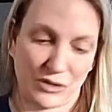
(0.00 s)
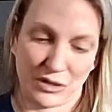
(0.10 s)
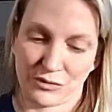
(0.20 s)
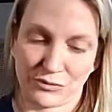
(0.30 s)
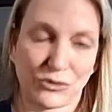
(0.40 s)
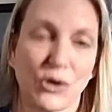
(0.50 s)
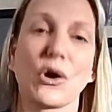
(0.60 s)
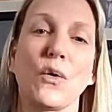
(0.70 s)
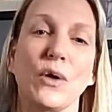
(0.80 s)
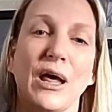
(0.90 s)
they're
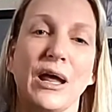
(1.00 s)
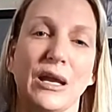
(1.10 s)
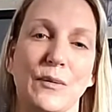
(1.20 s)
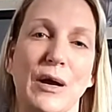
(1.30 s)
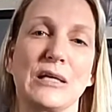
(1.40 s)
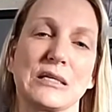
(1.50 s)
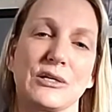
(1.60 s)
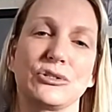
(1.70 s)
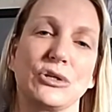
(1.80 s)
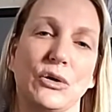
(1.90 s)
going anyways, because,
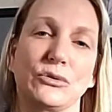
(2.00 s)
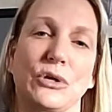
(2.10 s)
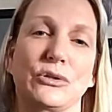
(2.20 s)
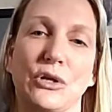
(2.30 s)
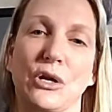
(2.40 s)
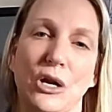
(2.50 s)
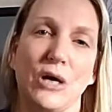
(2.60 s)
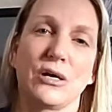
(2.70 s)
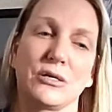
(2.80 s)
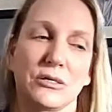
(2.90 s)
dun, da, da, da.